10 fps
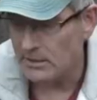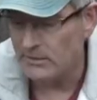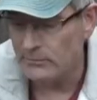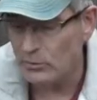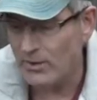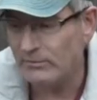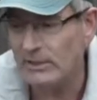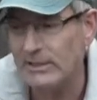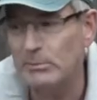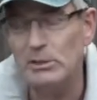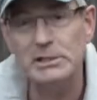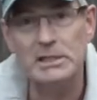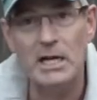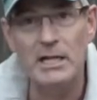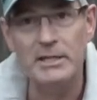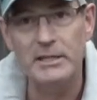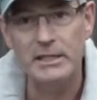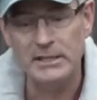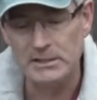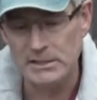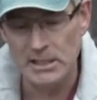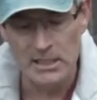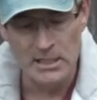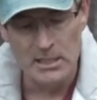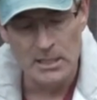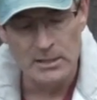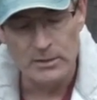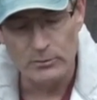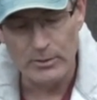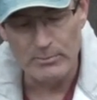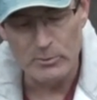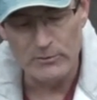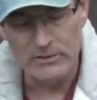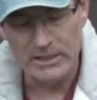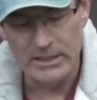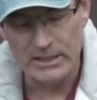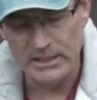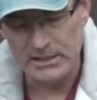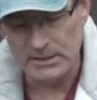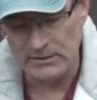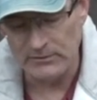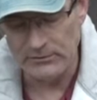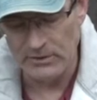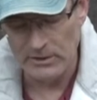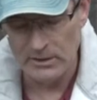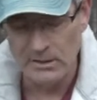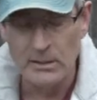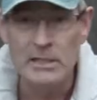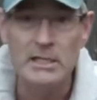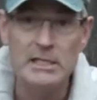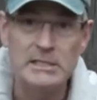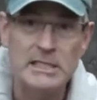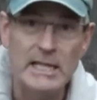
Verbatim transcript: if you have labels on things, to remove the adhesive is